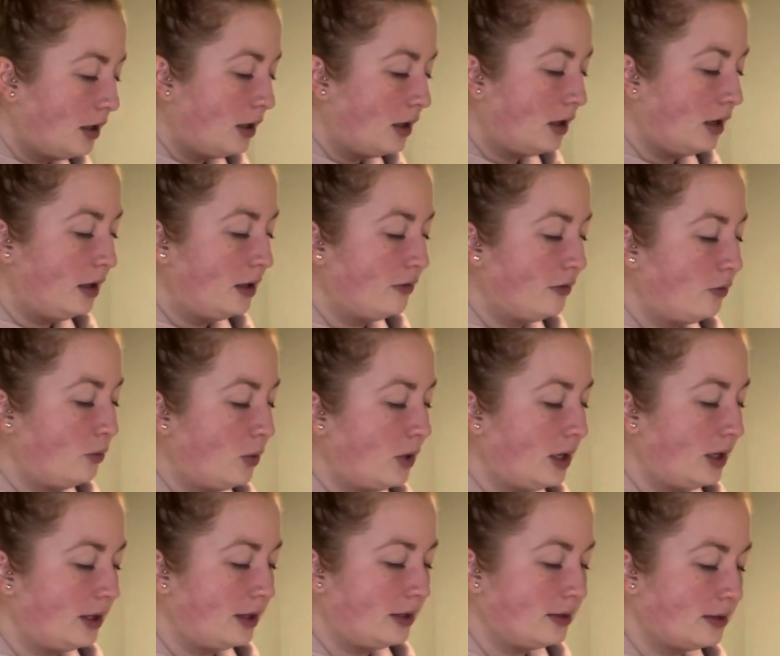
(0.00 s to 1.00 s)
Eight of
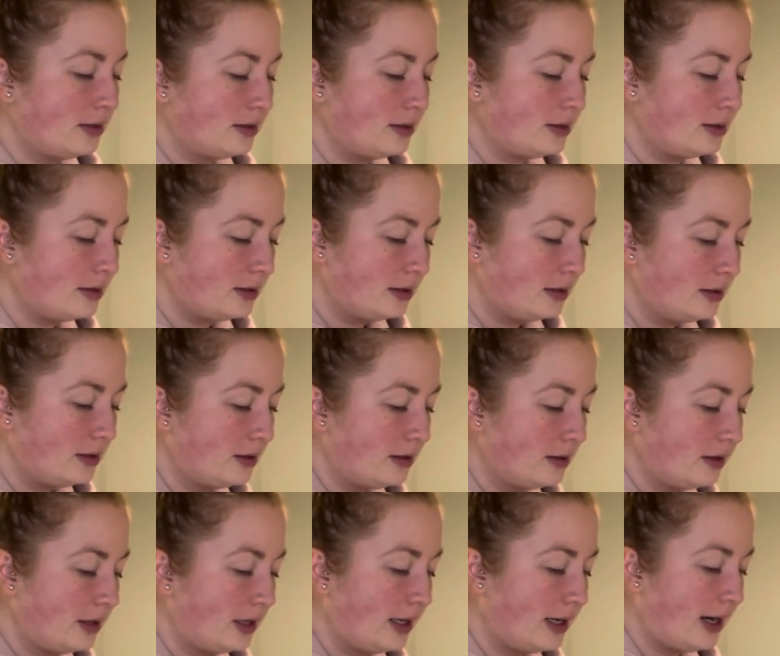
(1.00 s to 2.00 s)
Wands,
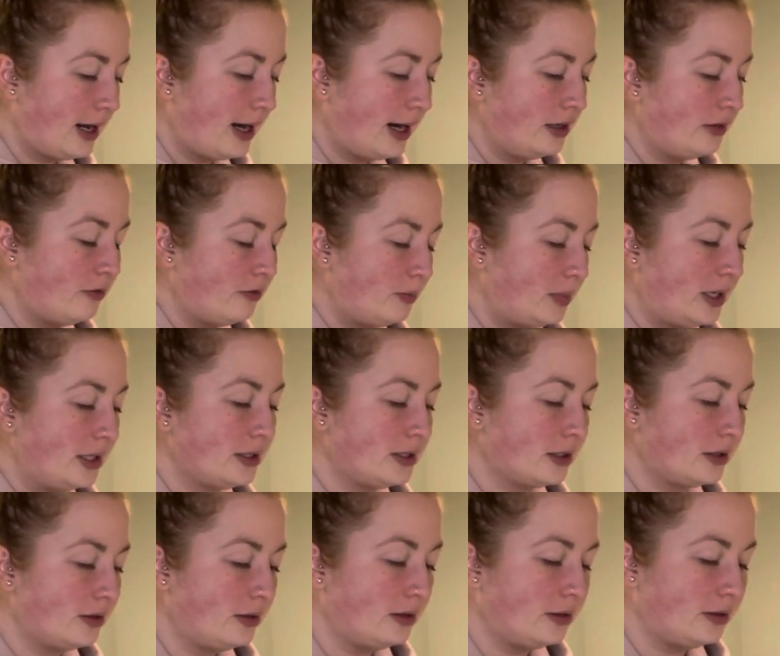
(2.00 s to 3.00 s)
the Nine of
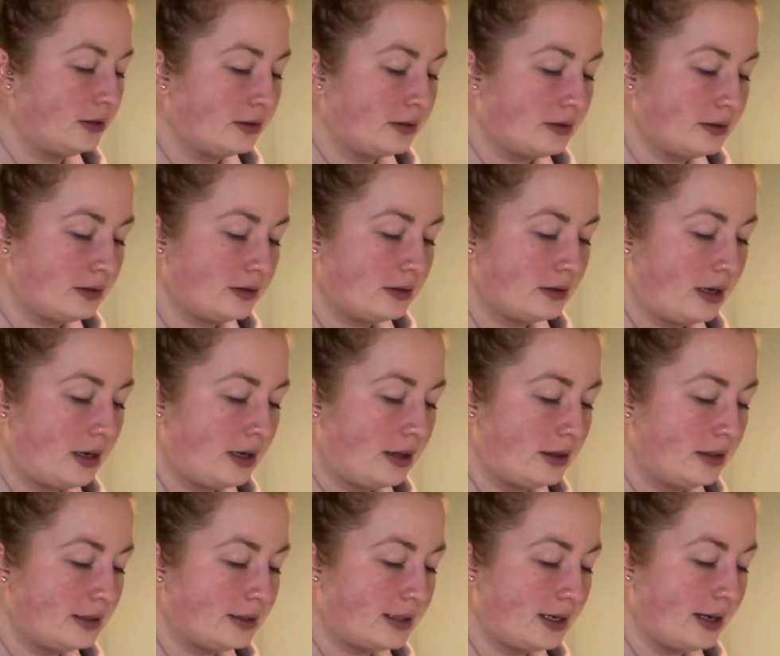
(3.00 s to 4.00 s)
Pentacles, and
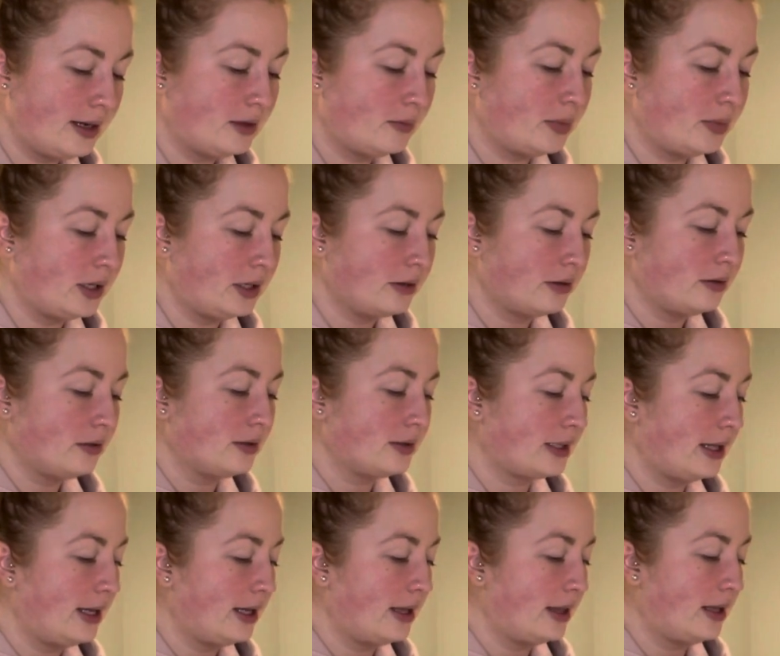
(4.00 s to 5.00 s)
the Ten of Pentacles.
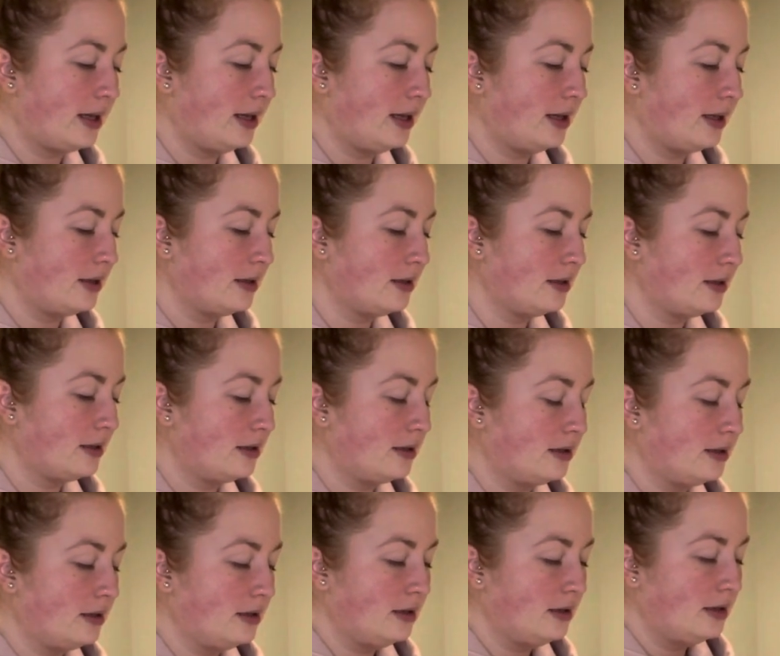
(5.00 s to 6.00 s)
I like that.
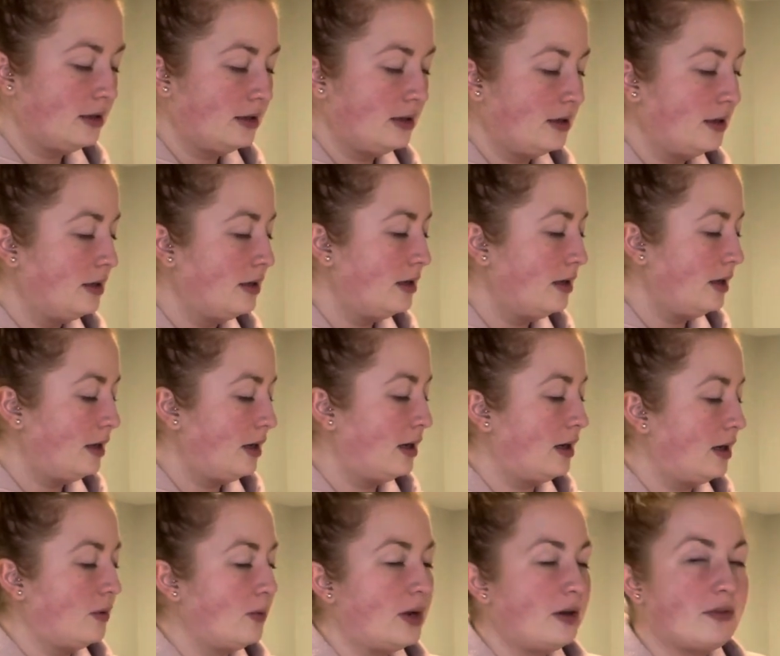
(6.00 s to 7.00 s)

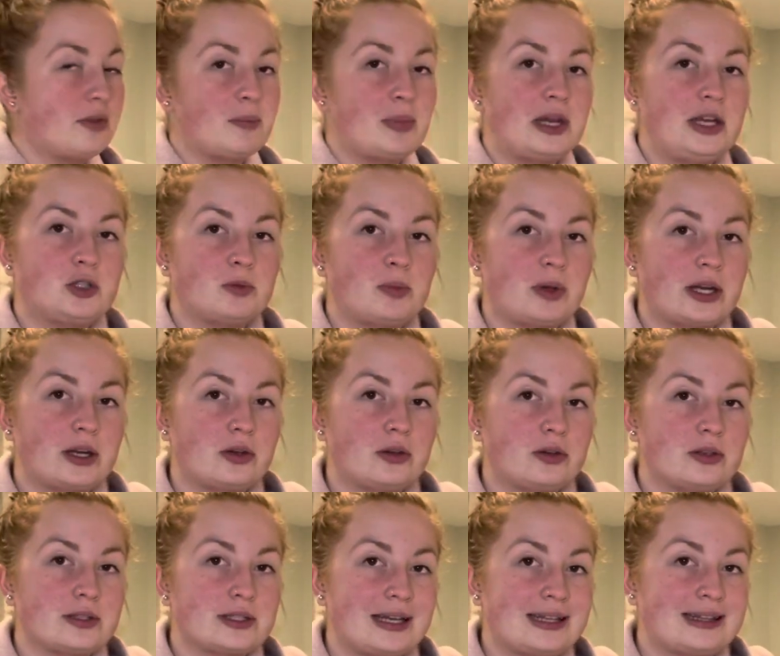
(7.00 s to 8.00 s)
We have the Page of
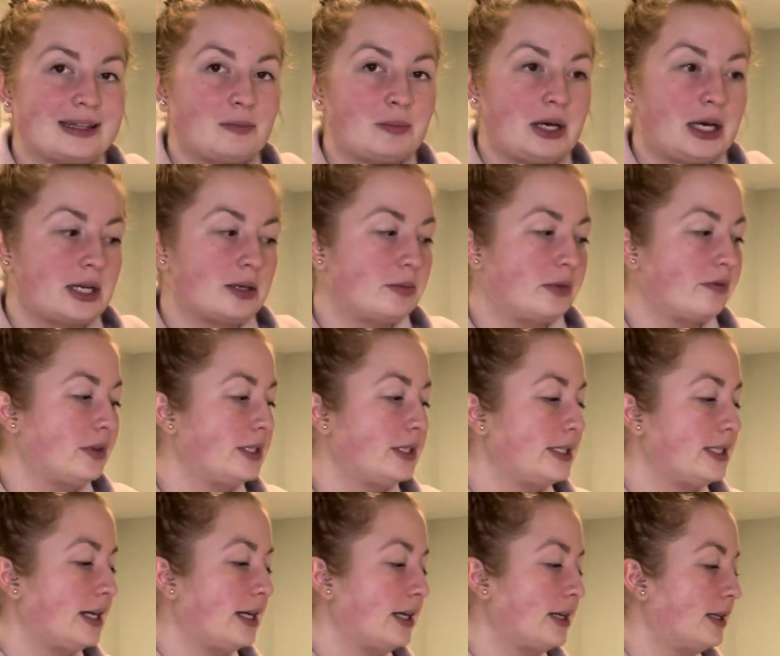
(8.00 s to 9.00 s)
Pentacles at the bottom of the
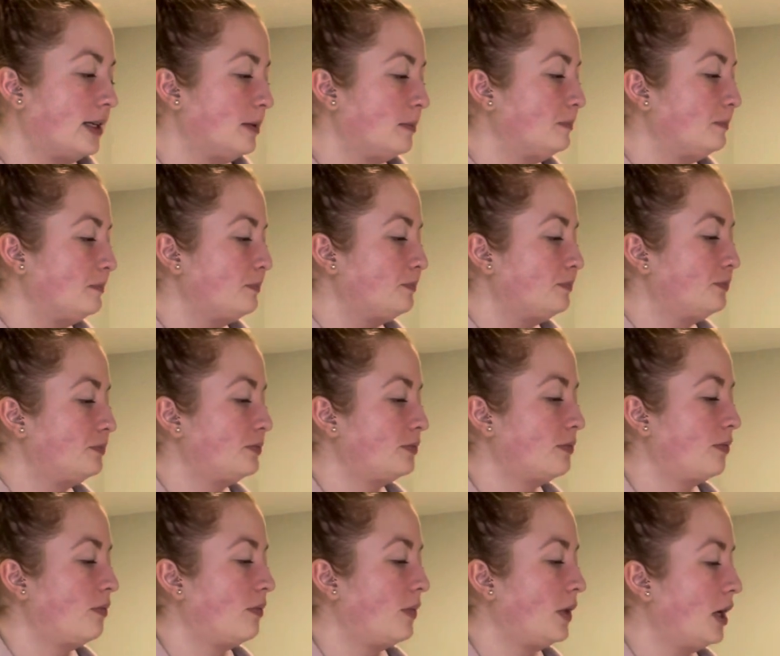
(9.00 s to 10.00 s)
deck.
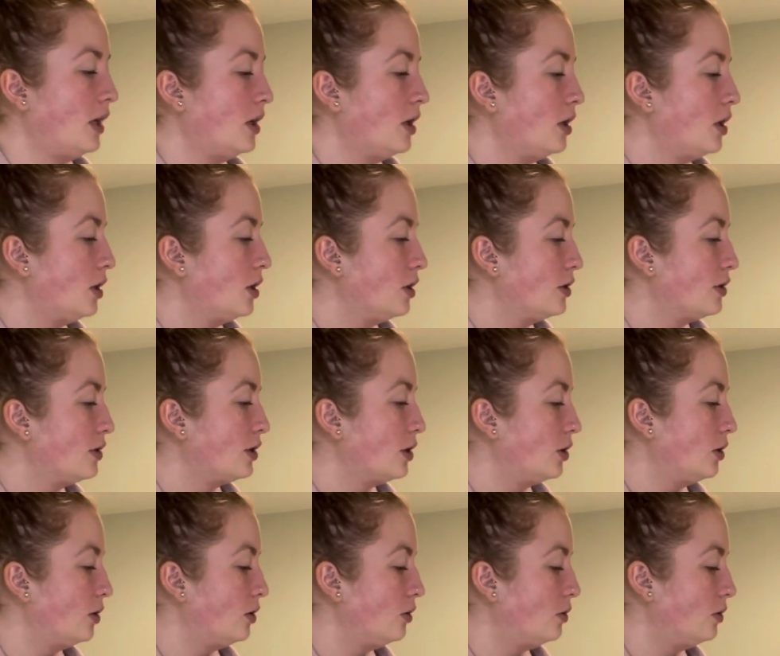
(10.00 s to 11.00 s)

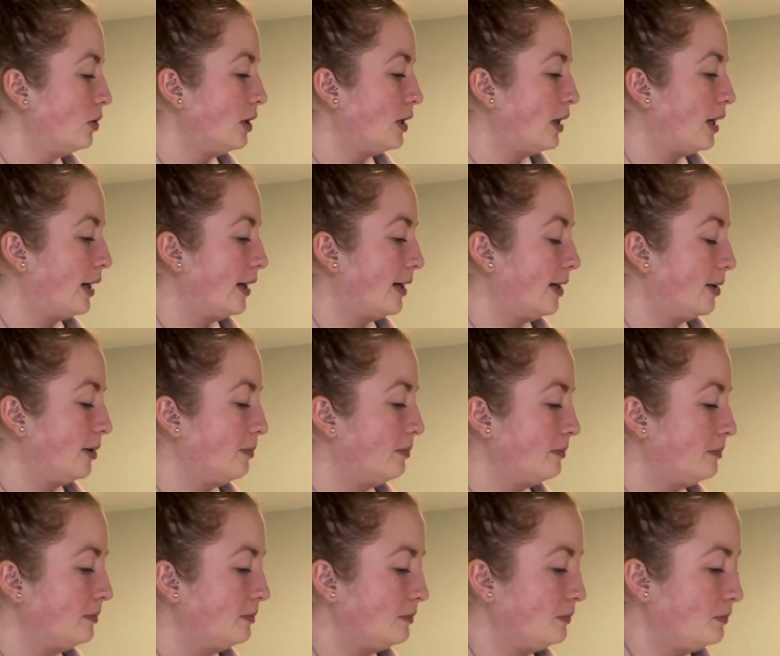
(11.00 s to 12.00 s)
So, I